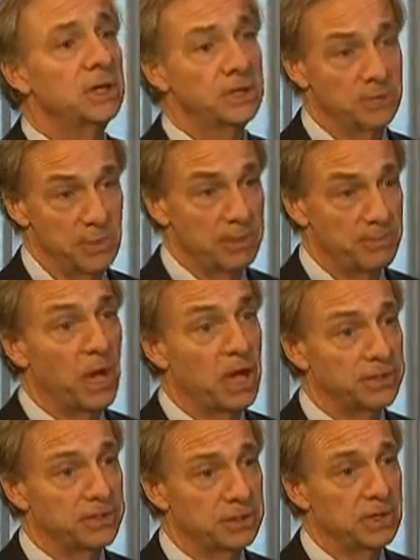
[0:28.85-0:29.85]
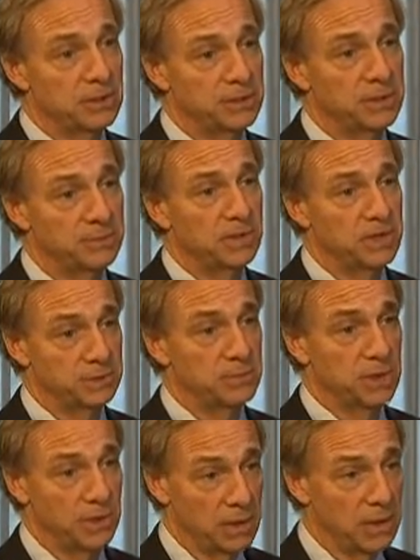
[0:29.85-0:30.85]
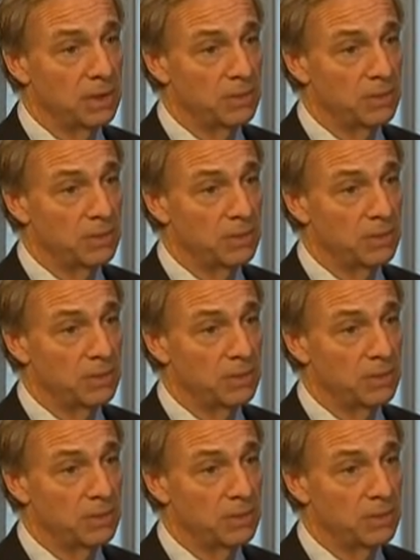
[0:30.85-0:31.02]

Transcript: and to make bonds a terrible investment.